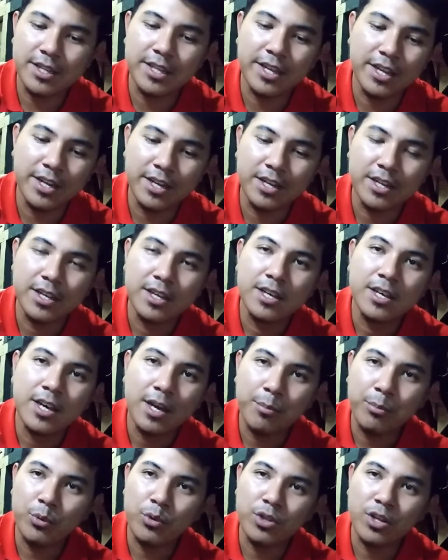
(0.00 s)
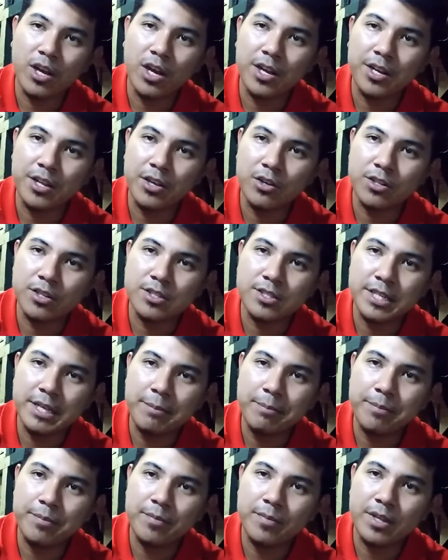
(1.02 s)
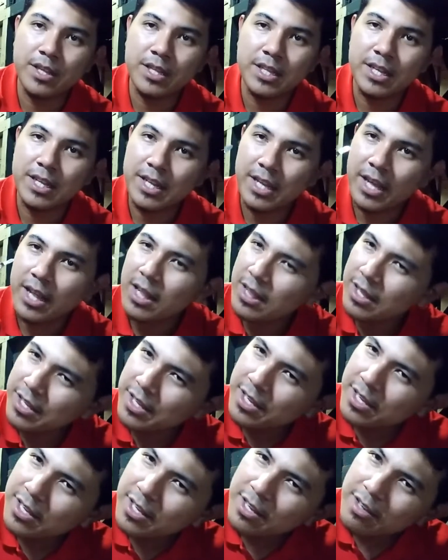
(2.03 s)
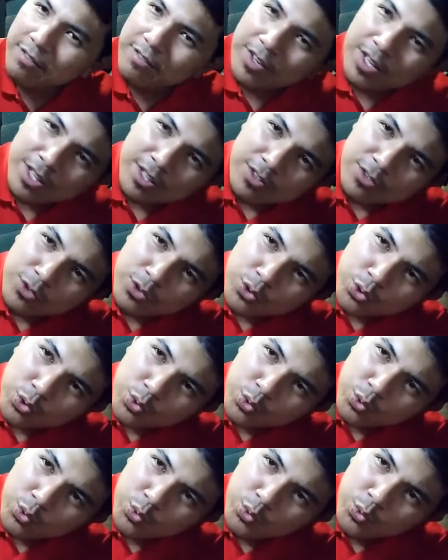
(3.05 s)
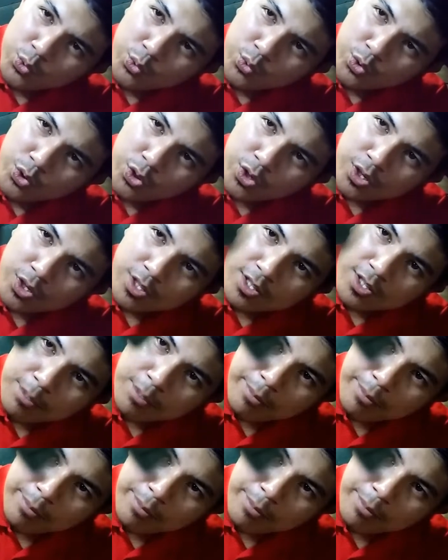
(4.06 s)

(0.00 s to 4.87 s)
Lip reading: And then put honey on the tip, and then I'll give it to the